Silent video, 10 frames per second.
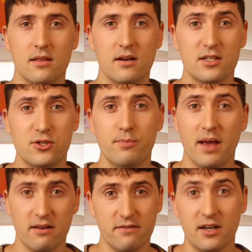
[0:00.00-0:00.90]
There are two
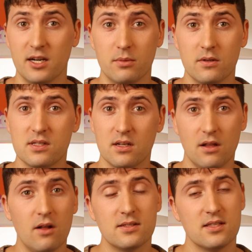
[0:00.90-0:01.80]
main variables that'll
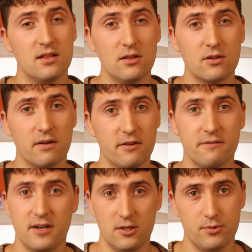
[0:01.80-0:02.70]
alter the look of your
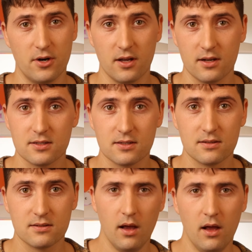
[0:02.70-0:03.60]
final product.
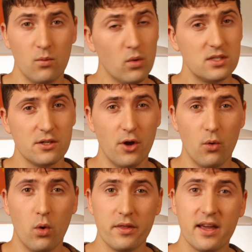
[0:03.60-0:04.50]
And once you
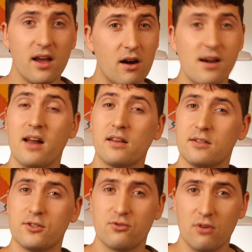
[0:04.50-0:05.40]
know what they are and how to
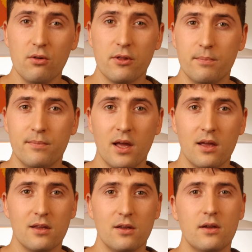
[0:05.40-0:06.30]
control them,
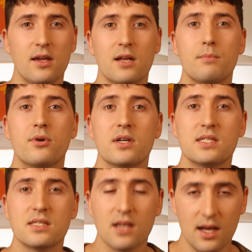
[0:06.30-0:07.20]
you can get
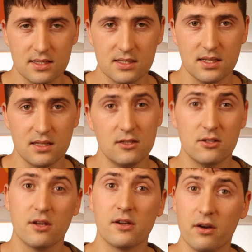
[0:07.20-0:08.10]
precisely the
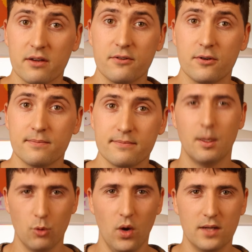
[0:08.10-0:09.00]
look you're going for.
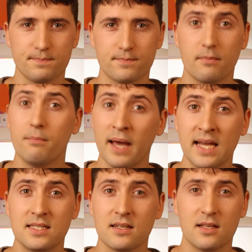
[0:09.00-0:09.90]
Number one,
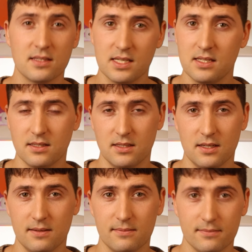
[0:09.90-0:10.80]
paint consistency.